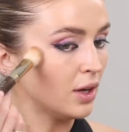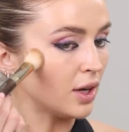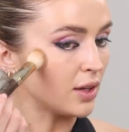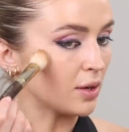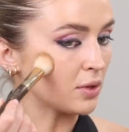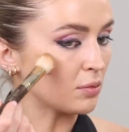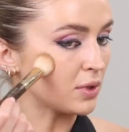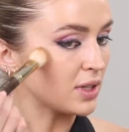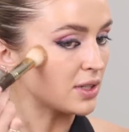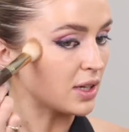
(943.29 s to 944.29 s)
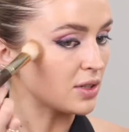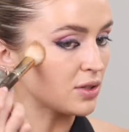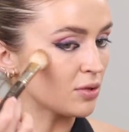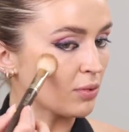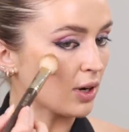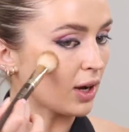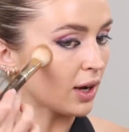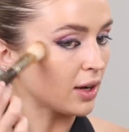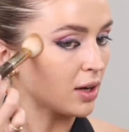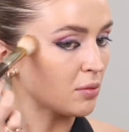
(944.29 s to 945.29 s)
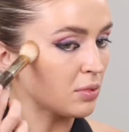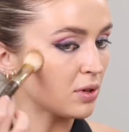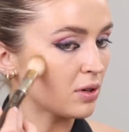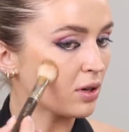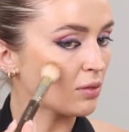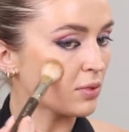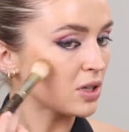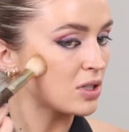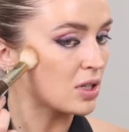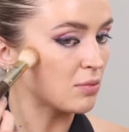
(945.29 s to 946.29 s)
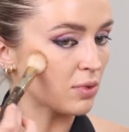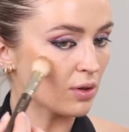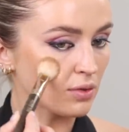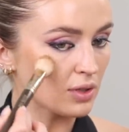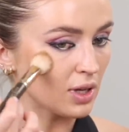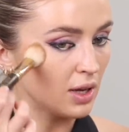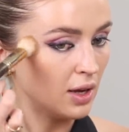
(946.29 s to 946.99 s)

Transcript: And then I'm gonna place that super high up on my cheekbones